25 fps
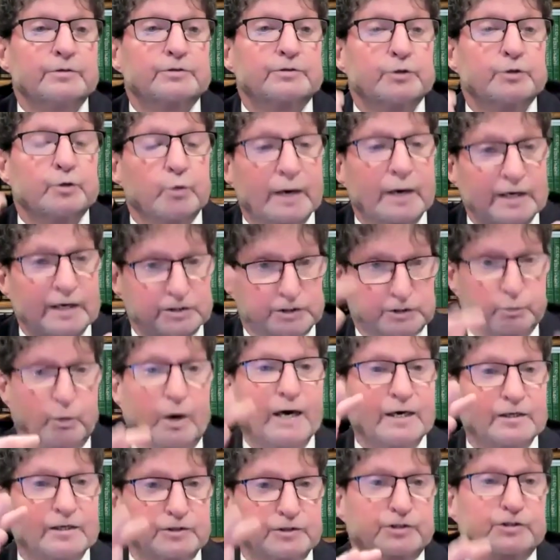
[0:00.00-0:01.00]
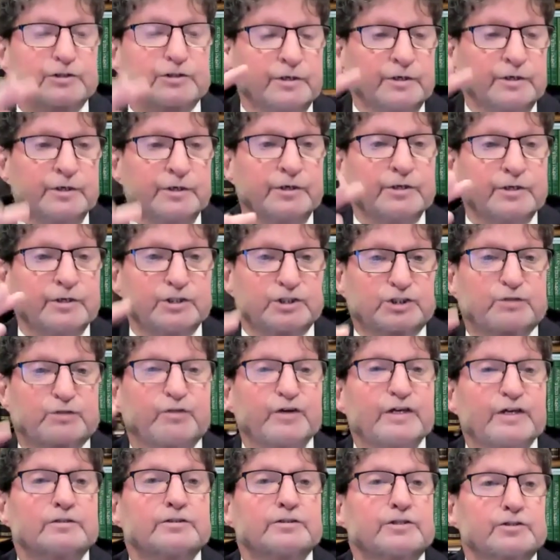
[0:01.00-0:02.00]
to assuage his
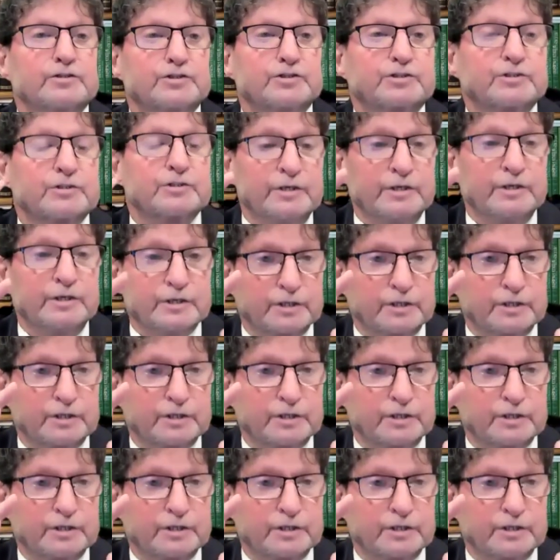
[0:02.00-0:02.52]
feelings,